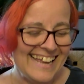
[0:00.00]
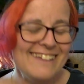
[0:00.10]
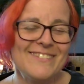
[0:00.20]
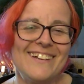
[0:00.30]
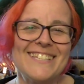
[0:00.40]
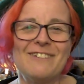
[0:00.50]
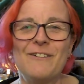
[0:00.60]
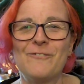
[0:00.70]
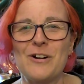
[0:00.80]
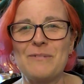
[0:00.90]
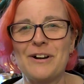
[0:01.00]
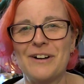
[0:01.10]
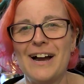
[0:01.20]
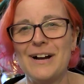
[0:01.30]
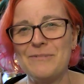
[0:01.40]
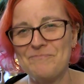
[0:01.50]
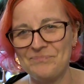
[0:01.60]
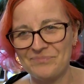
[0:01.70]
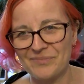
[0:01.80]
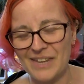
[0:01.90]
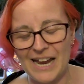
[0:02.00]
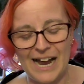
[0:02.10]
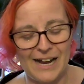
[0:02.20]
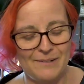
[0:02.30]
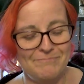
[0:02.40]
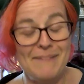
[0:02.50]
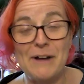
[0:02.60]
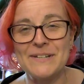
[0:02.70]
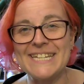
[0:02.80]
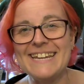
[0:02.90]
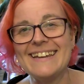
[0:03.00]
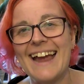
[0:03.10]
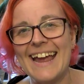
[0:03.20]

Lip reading: He was also a former Mountie,